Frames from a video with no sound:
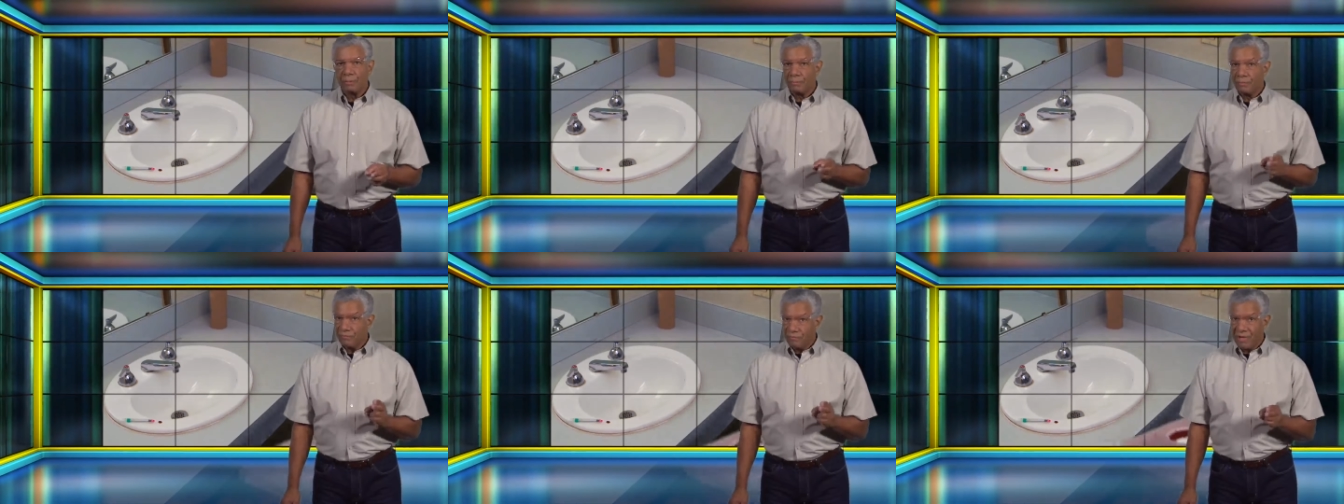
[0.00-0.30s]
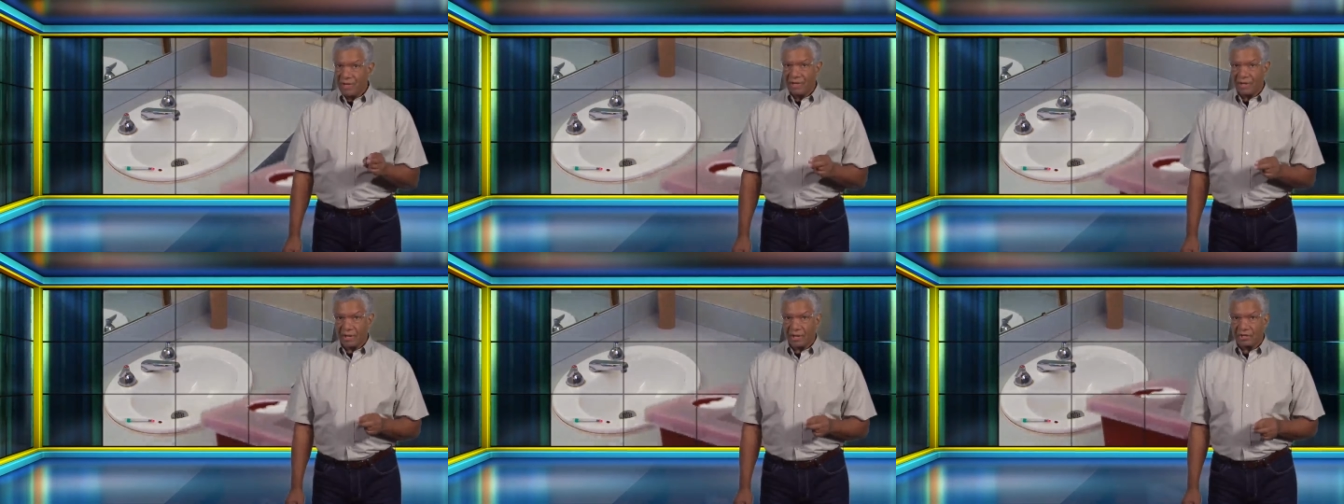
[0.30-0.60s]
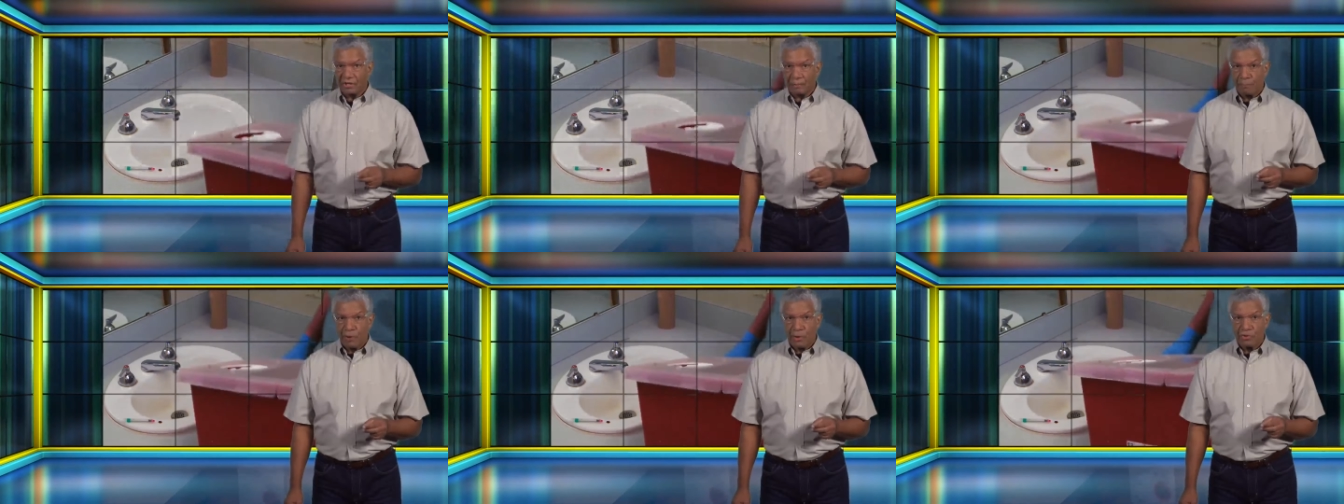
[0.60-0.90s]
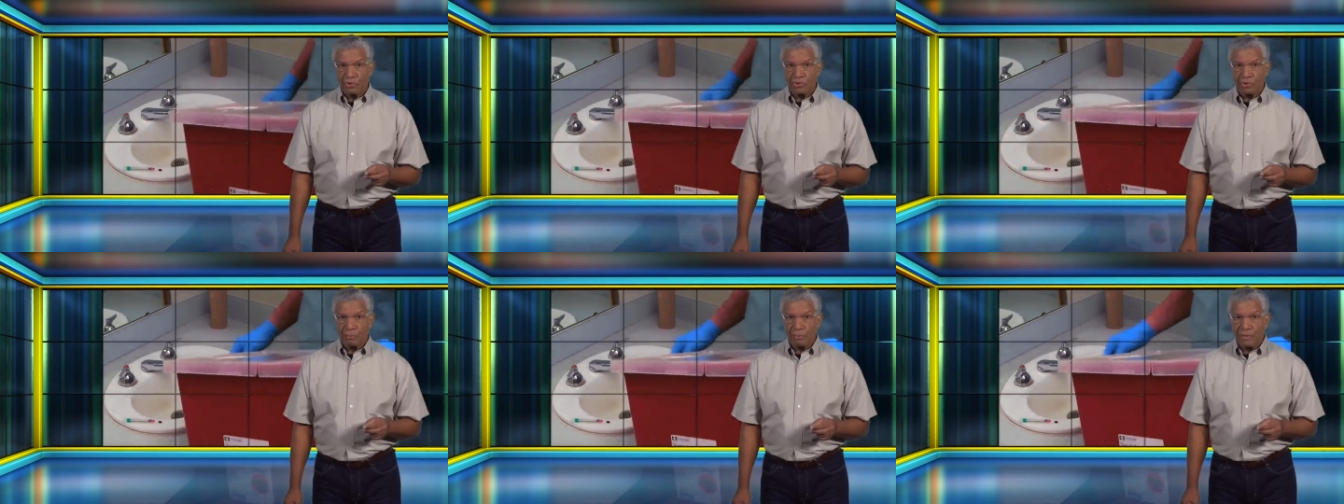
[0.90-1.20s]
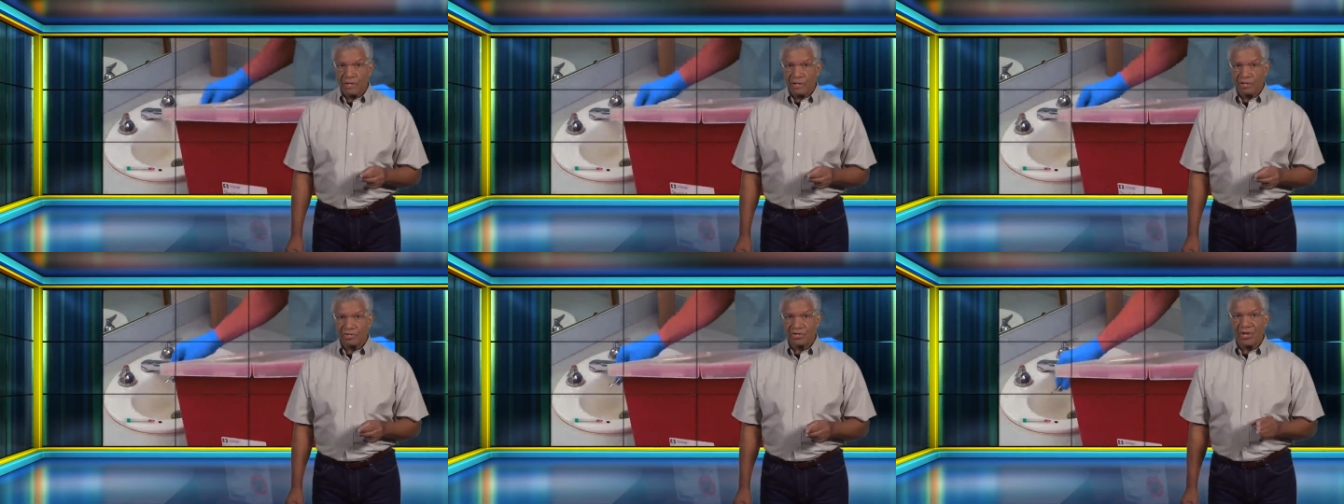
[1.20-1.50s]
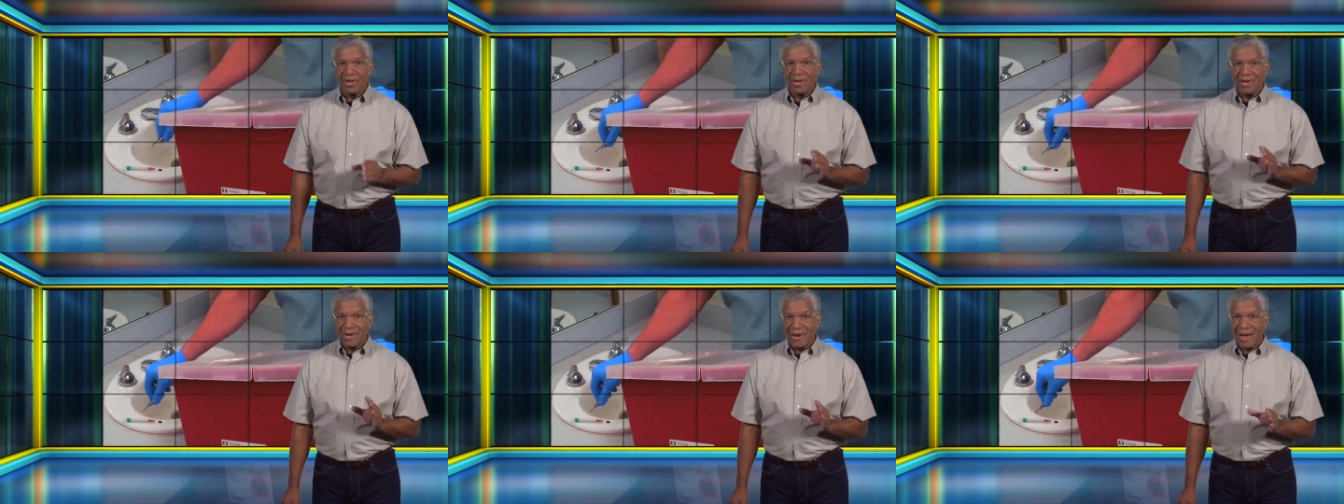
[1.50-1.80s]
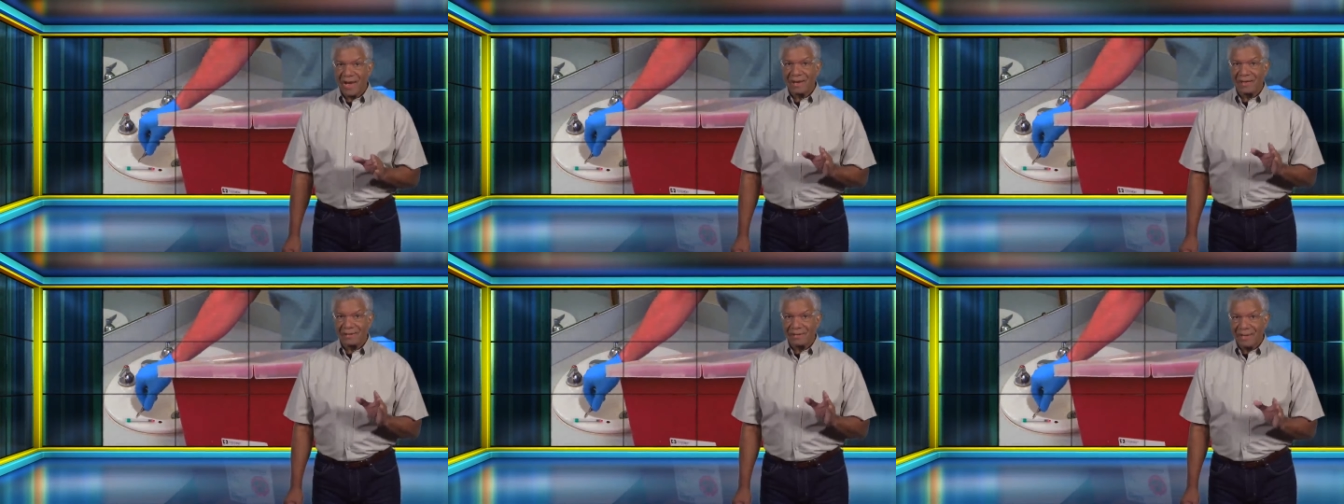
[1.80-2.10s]
Preventing exposure means
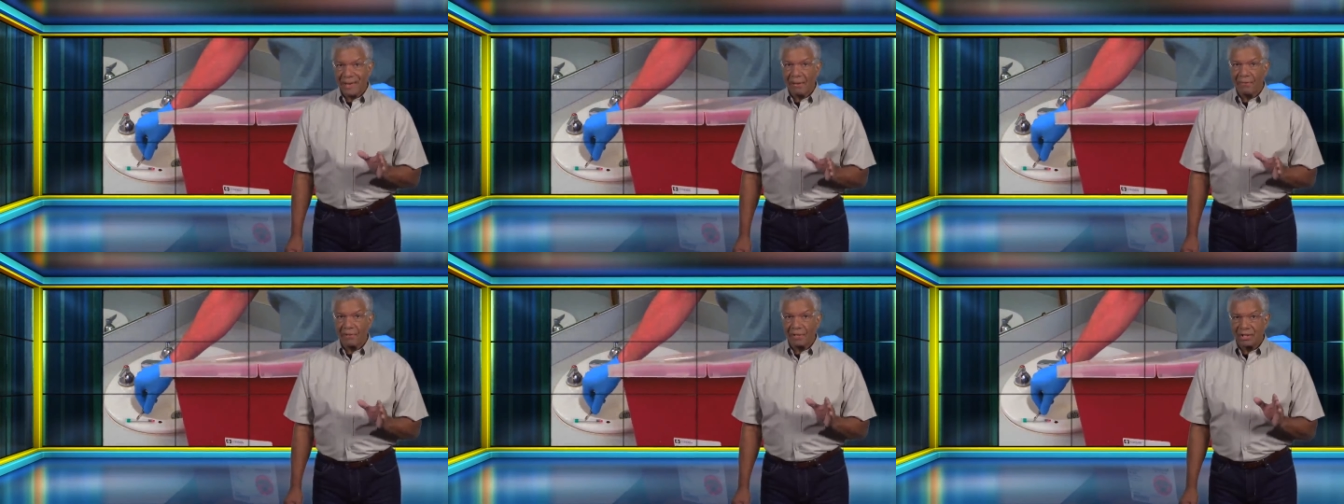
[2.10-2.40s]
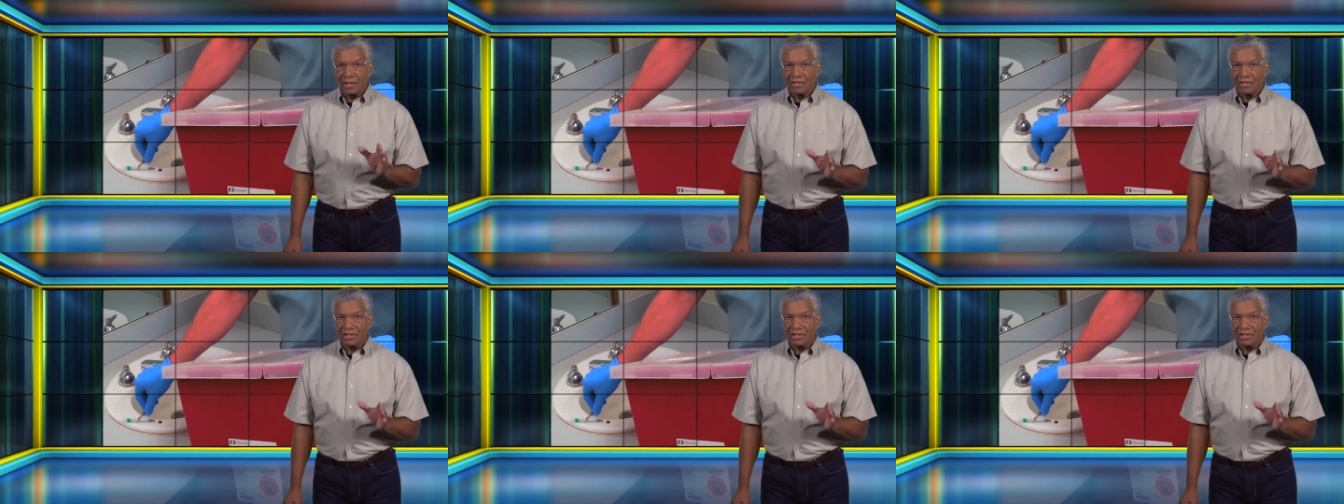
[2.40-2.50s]
not allowing